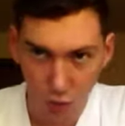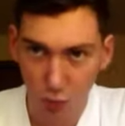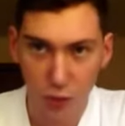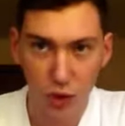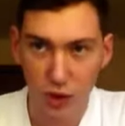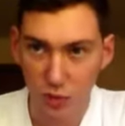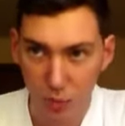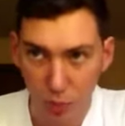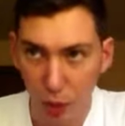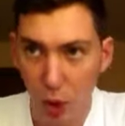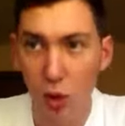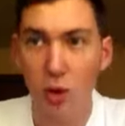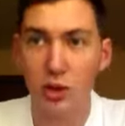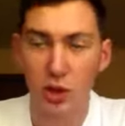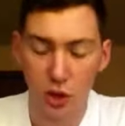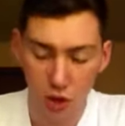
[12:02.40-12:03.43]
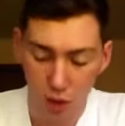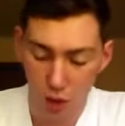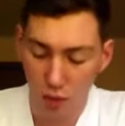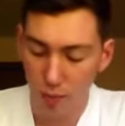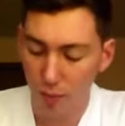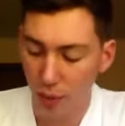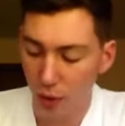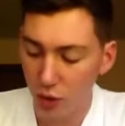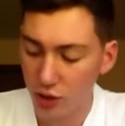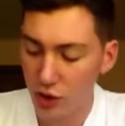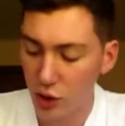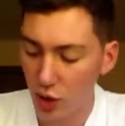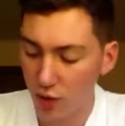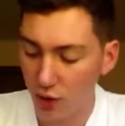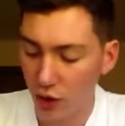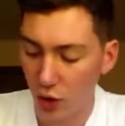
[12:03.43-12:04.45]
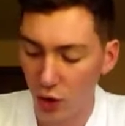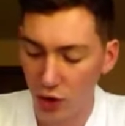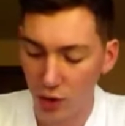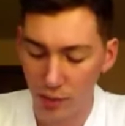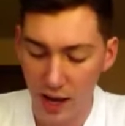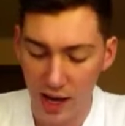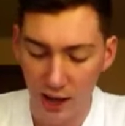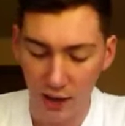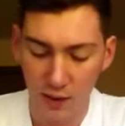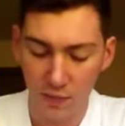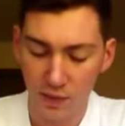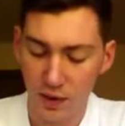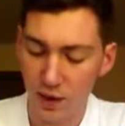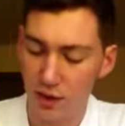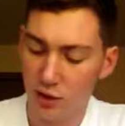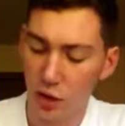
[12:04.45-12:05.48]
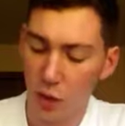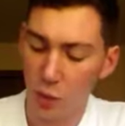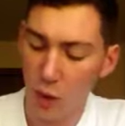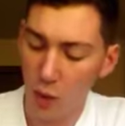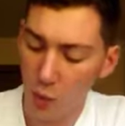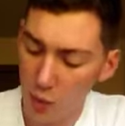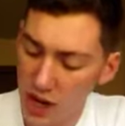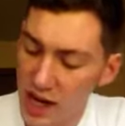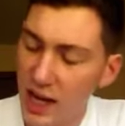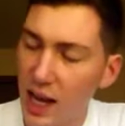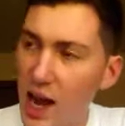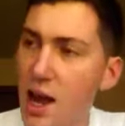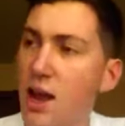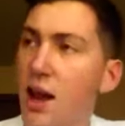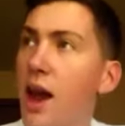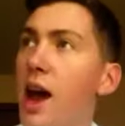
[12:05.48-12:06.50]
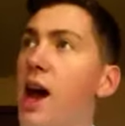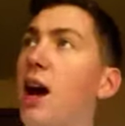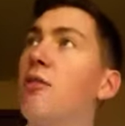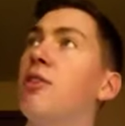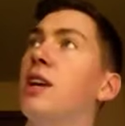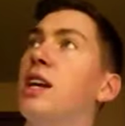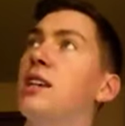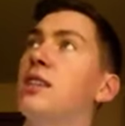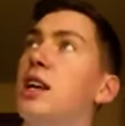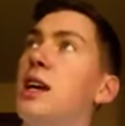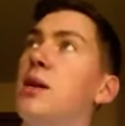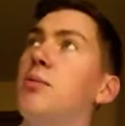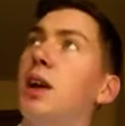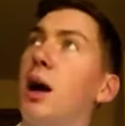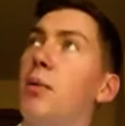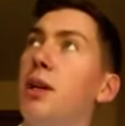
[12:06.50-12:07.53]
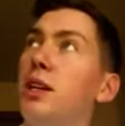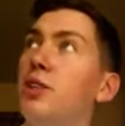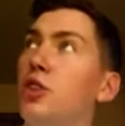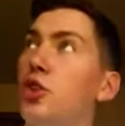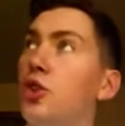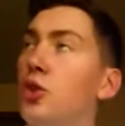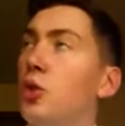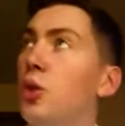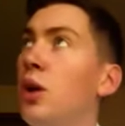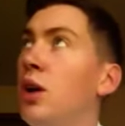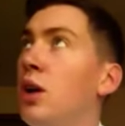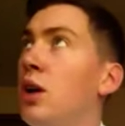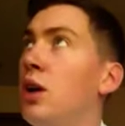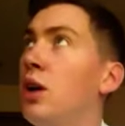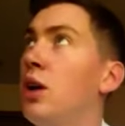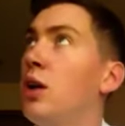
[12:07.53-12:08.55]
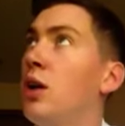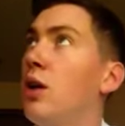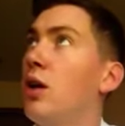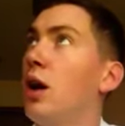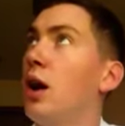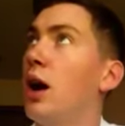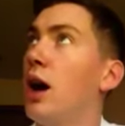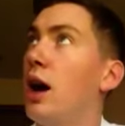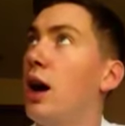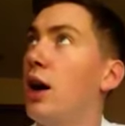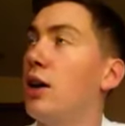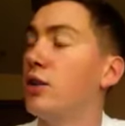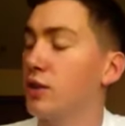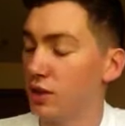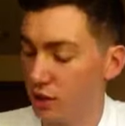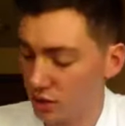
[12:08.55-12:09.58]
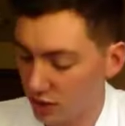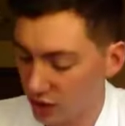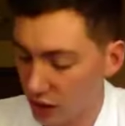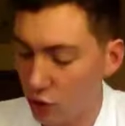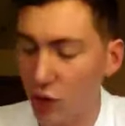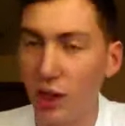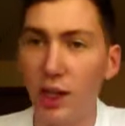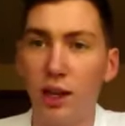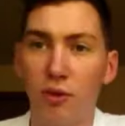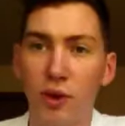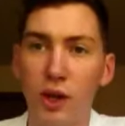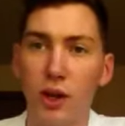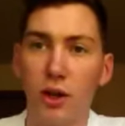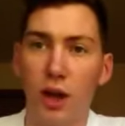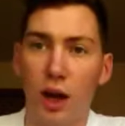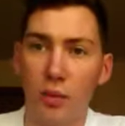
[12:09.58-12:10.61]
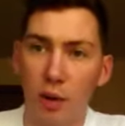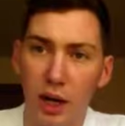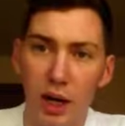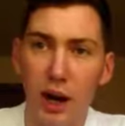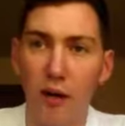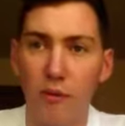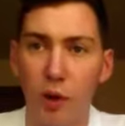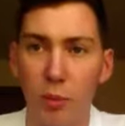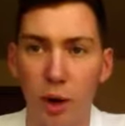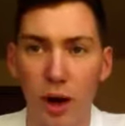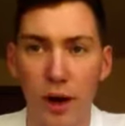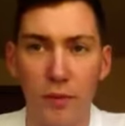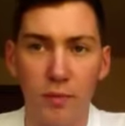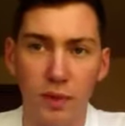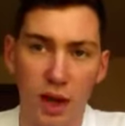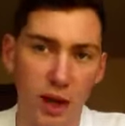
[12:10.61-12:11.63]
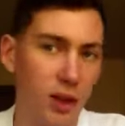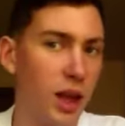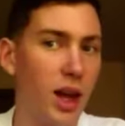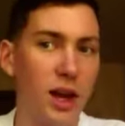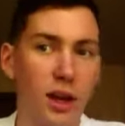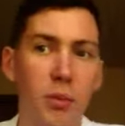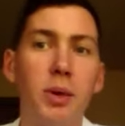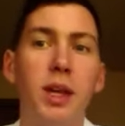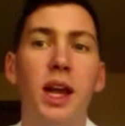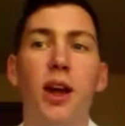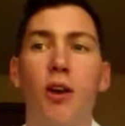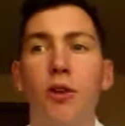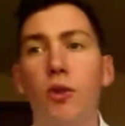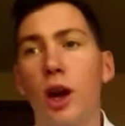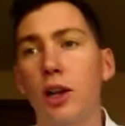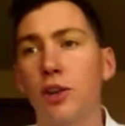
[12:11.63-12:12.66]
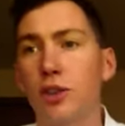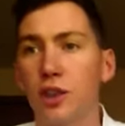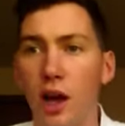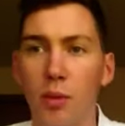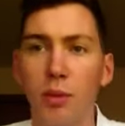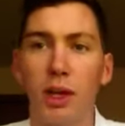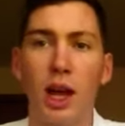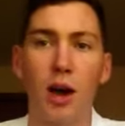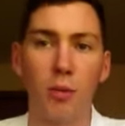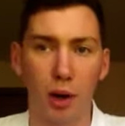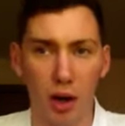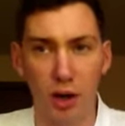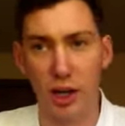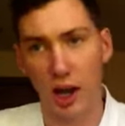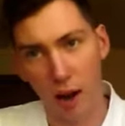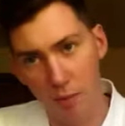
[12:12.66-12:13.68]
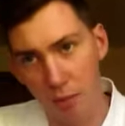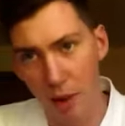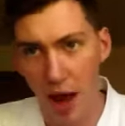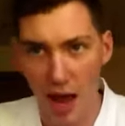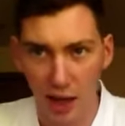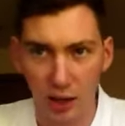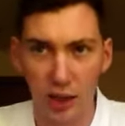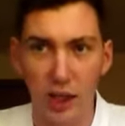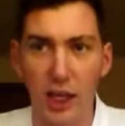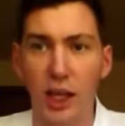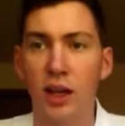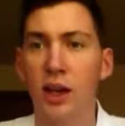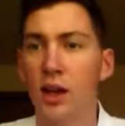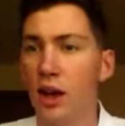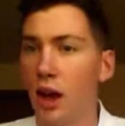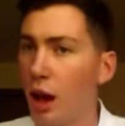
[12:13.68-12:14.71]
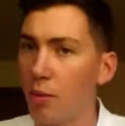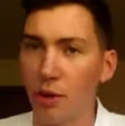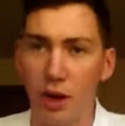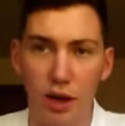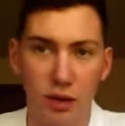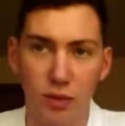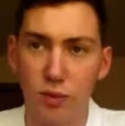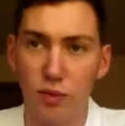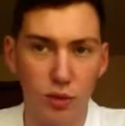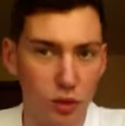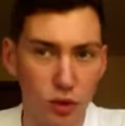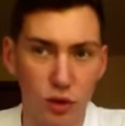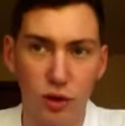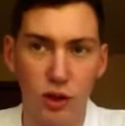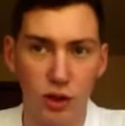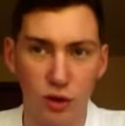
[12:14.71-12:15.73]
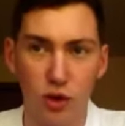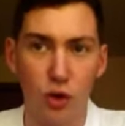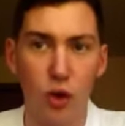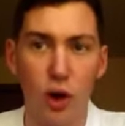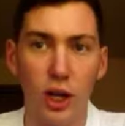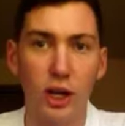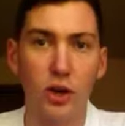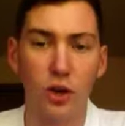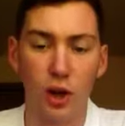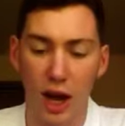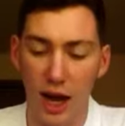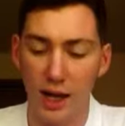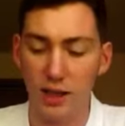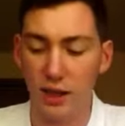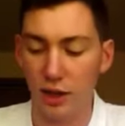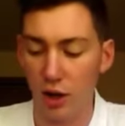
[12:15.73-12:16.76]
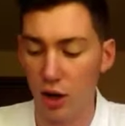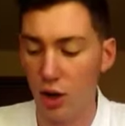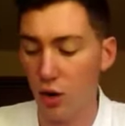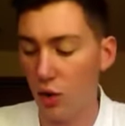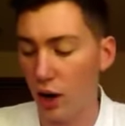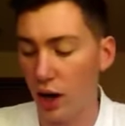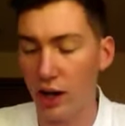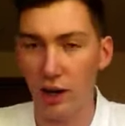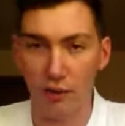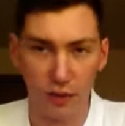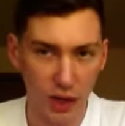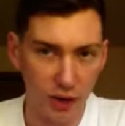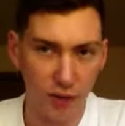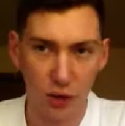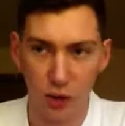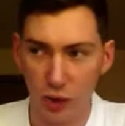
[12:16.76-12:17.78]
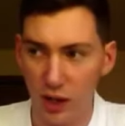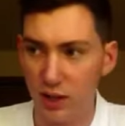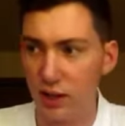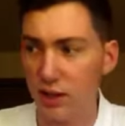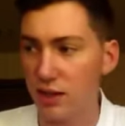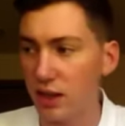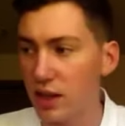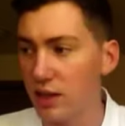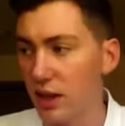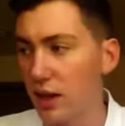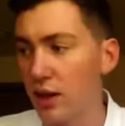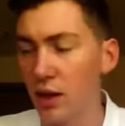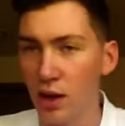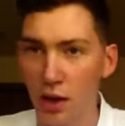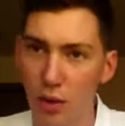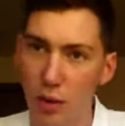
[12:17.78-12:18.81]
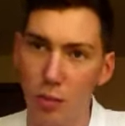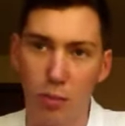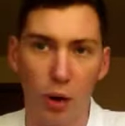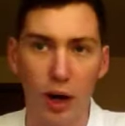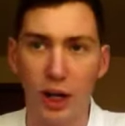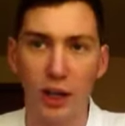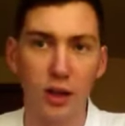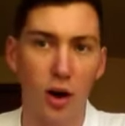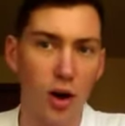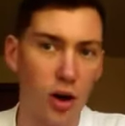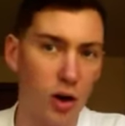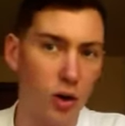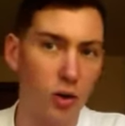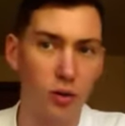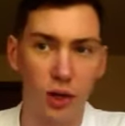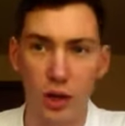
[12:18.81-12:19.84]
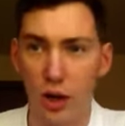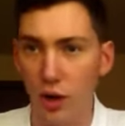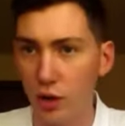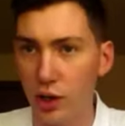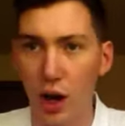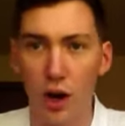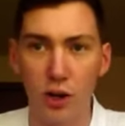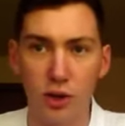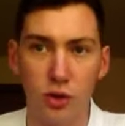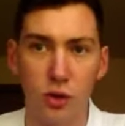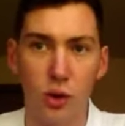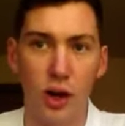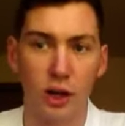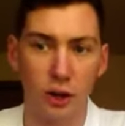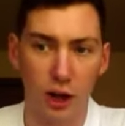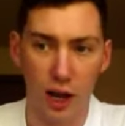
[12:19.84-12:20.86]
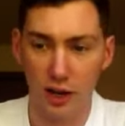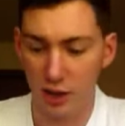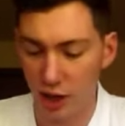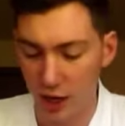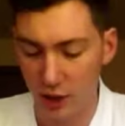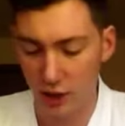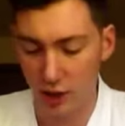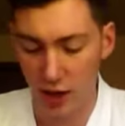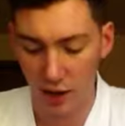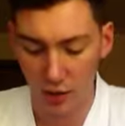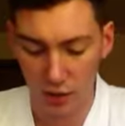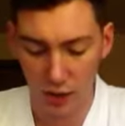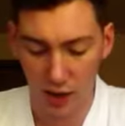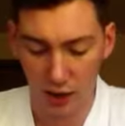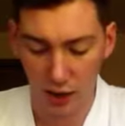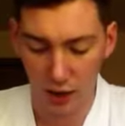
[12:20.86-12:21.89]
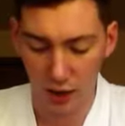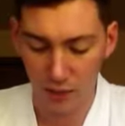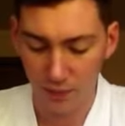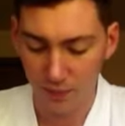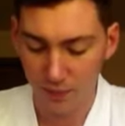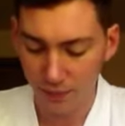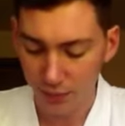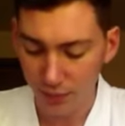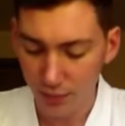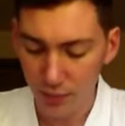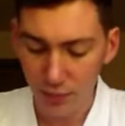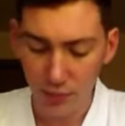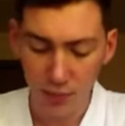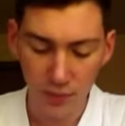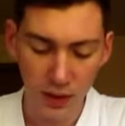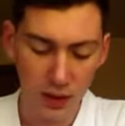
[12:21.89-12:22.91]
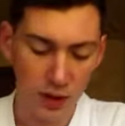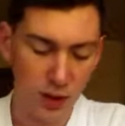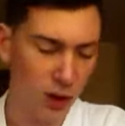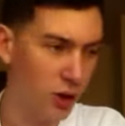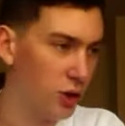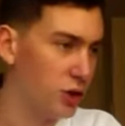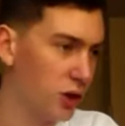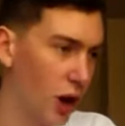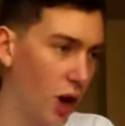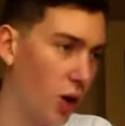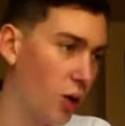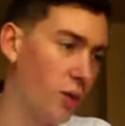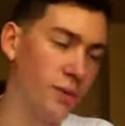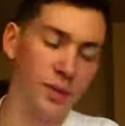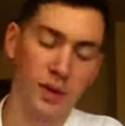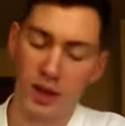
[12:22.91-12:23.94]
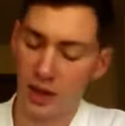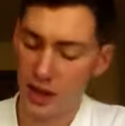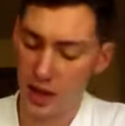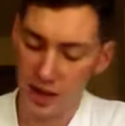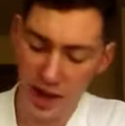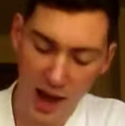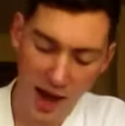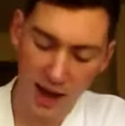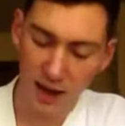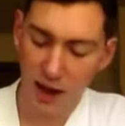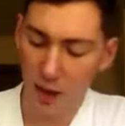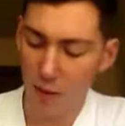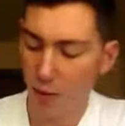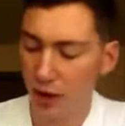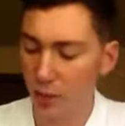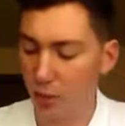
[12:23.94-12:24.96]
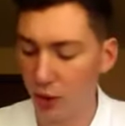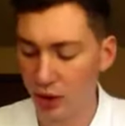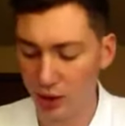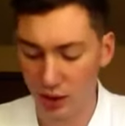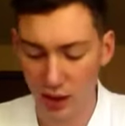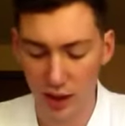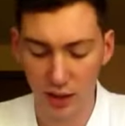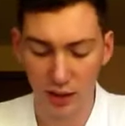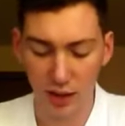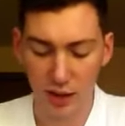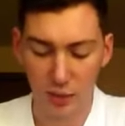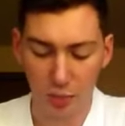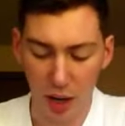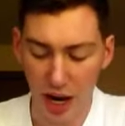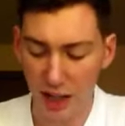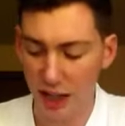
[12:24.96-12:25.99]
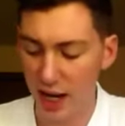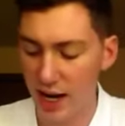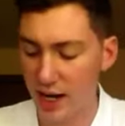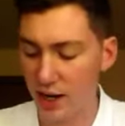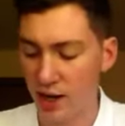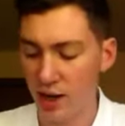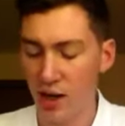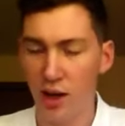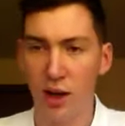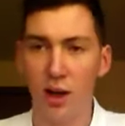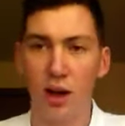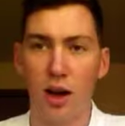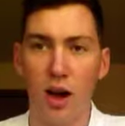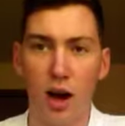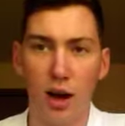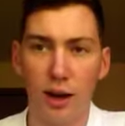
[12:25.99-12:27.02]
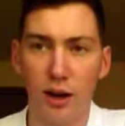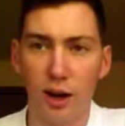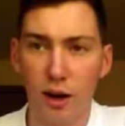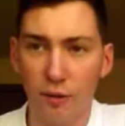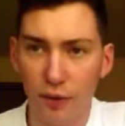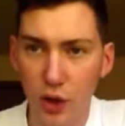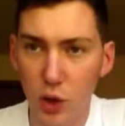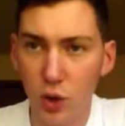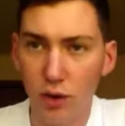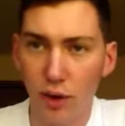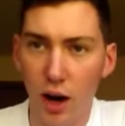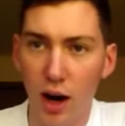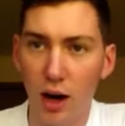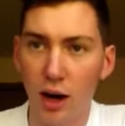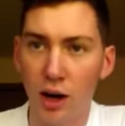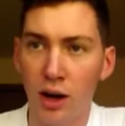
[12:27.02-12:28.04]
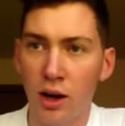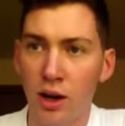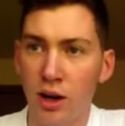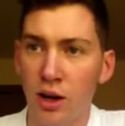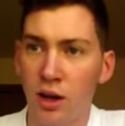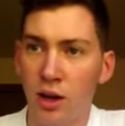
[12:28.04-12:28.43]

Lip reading: just bowls you over quarterback. So what we can't have is him coming to CenturyLink Field on Monday Night Football and let it be Aaron Rodgers' coming out party. I'm back, league. I'm going to destroy you guys and go undefeated for the rest of the season, breaking the all, you know, yards record and touchdowns record. So, in that, I want to put the spotlight on a few of our